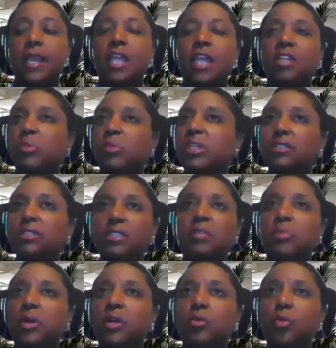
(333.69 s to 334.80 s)
and immediately
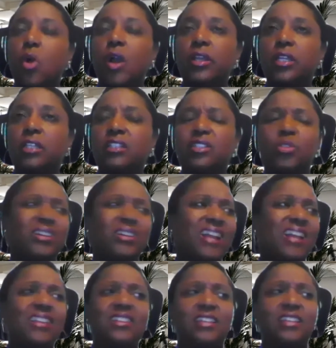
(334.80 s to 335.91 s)
upon walking in the door, and I
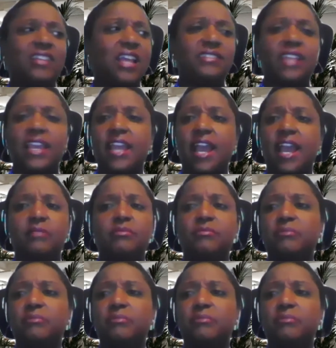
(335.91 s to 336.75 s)
think that day I